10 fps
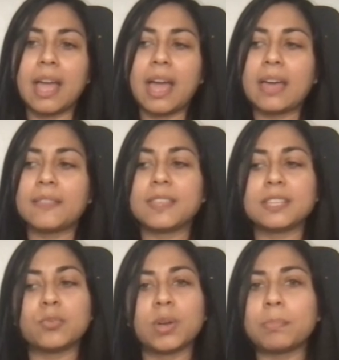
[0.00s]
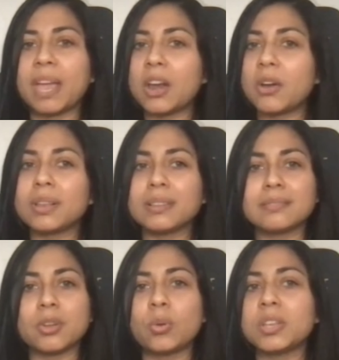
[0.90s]
this one
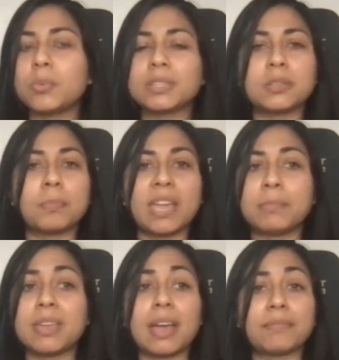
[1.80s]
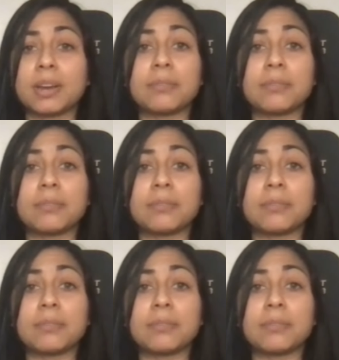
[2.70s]
parent only wants to pay me after every